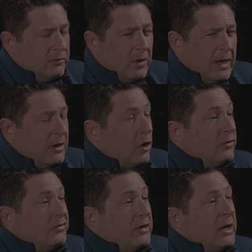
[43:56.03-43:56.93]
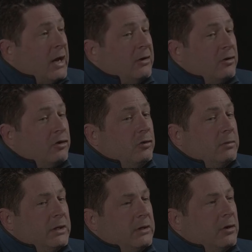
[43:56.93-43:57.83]
So I had all this, I had
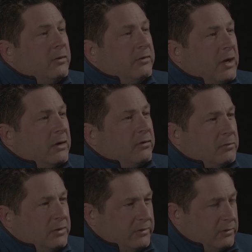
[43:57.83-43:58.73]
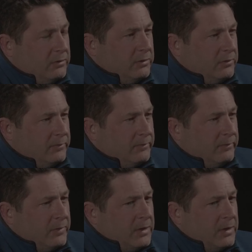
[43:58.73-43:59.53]
accumulated all this extra material.